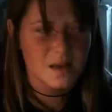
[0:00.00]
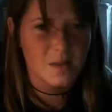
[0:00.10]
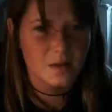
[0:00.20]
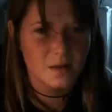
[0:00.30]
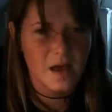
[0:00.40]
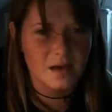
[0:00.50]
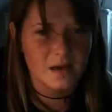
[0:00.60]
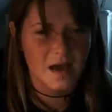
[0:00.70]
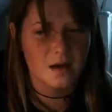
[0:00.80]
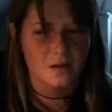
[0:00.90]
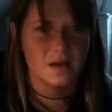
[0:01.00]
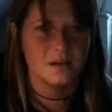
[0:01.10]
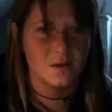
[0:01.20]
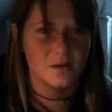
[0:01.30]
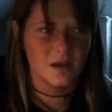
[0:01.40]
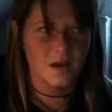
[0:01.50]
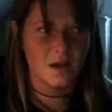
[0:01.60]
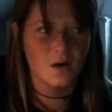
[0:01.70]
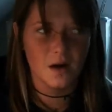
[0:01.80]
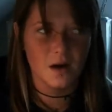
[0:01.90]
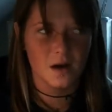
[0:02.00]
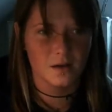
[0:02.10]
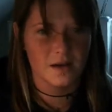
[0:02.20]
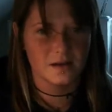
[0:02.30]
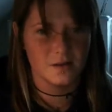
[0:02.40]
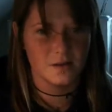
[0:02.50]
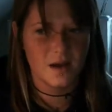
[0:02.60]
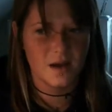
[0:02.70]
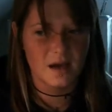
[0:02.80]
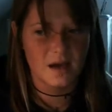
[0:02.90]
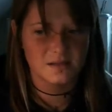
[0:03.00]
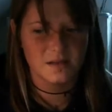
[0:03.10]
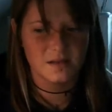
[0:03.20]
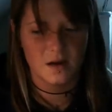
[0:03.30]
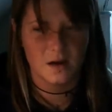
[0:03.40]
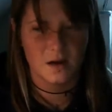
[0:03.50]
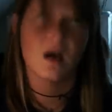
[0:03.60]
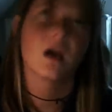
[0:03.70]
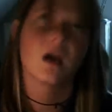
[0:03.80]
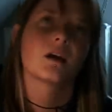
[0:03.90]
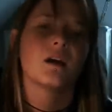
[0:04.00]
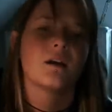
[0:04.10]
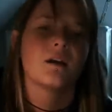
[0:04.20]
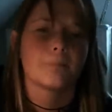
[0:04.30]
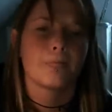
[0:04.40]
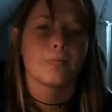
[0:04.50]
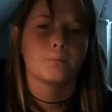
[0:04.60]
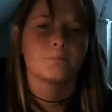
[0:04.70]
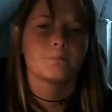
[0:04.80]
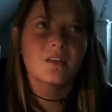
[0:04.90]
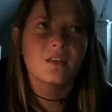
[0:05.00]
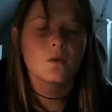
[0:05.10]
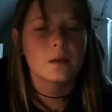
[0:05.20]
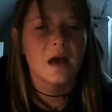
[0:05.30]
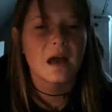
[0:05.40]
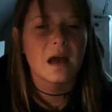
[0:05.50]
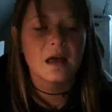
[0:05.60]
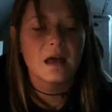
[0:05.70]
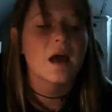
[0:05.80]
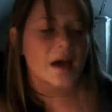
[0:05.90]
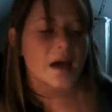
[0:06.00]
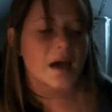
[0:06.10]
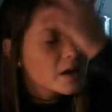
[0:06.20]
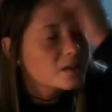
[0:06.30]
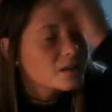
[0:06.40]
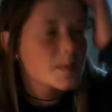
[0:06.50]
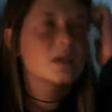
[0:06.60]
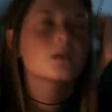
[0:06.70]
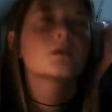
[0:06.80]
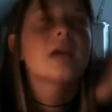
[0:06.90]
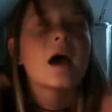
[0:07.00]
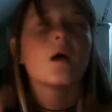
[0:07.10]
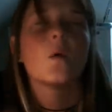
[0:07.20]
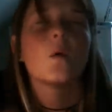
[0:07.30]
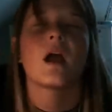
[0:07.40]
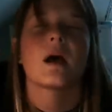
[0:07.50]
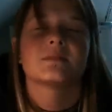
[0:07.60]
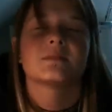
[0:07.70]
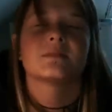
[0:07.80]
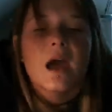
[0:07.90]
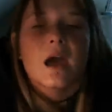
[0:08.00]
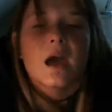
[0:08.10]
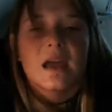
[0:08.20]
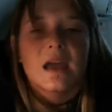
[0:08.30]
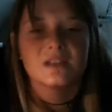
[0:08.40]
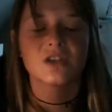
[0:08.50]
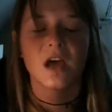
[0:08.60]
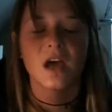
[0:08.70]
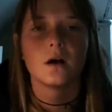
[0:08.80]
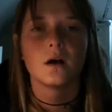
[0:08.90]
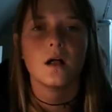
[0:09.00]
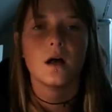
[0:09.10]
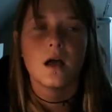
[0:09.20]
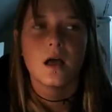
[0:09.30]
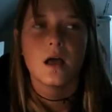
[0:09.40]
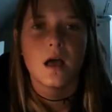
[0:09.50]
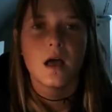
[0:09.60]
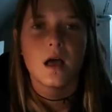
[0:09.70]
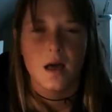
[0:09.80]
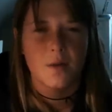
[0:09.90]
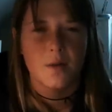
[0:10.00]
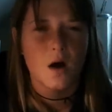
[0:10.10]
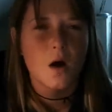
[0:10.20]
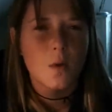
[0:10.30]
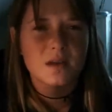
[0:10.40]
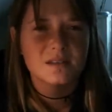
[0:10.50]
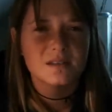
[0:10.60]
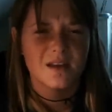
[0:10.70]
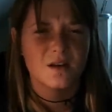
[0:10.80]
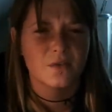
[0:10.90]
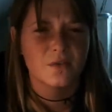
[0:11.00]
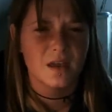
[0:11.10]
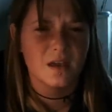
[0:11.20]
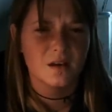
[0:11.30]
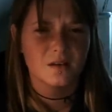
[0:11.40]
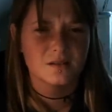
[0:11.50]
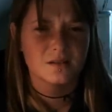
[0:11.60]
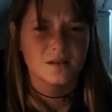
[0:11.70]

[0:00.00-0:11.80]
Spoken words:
like, laying down or, like, doing yoga or, like, doing a headstand or, like, anything where I'm not head over heels. But you get what I'm saying. In general, I'm always head over heels.